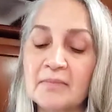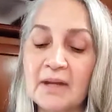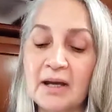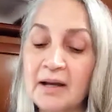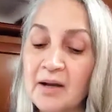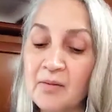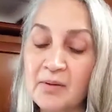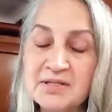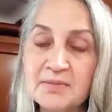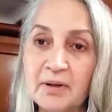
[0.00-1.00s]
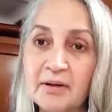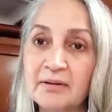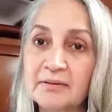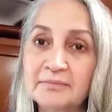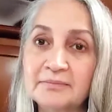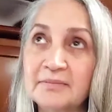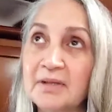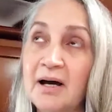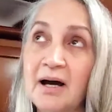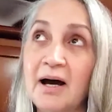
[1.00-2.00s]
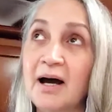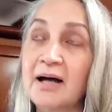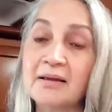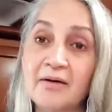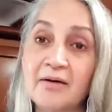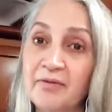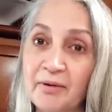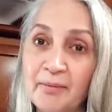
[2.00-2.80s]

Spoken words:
and I whispered, I love you.